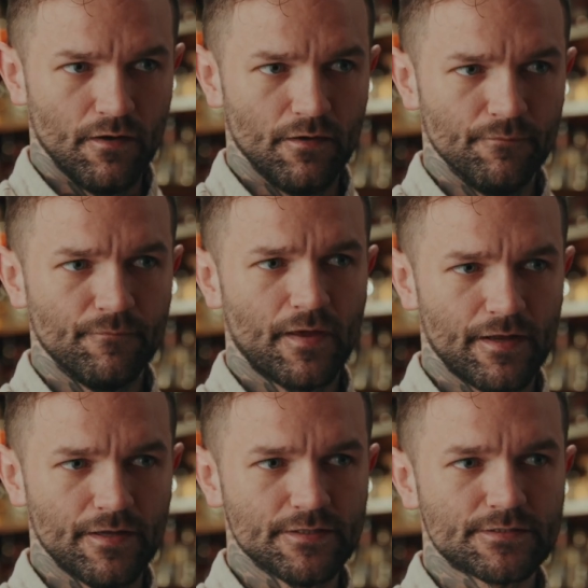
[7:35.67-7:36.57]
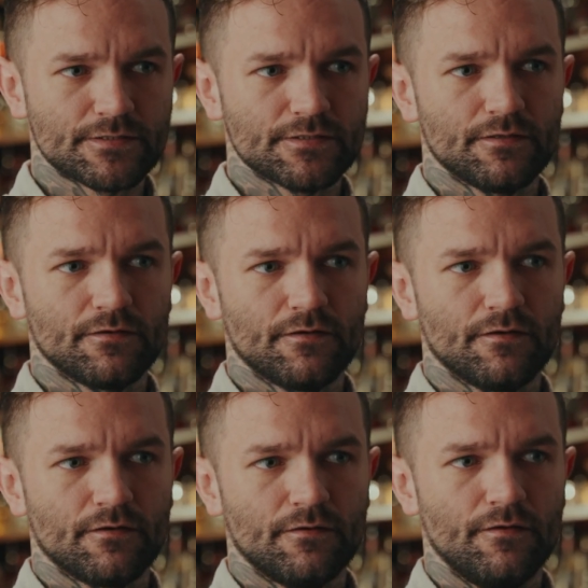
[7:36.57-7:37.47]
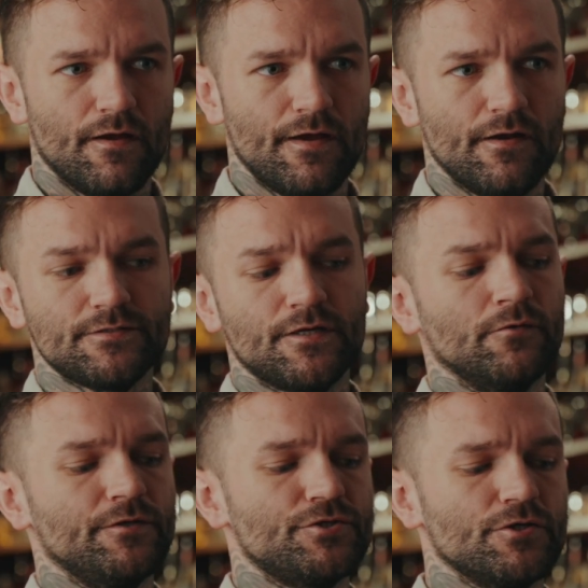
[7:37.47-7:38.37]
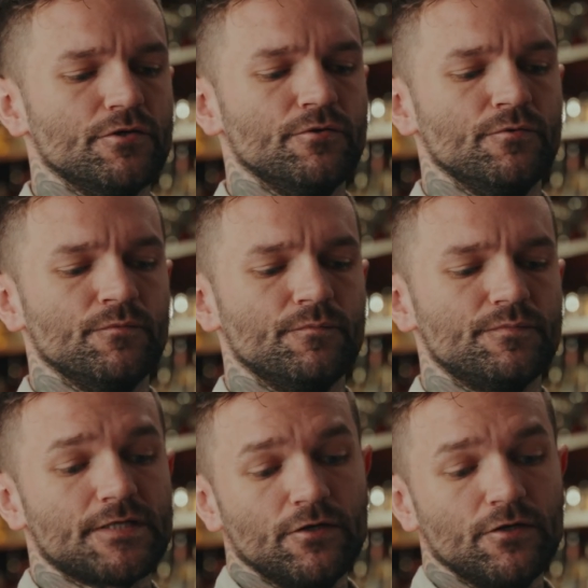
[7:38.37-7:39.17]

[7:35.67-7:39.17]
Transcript: And it doesn't only show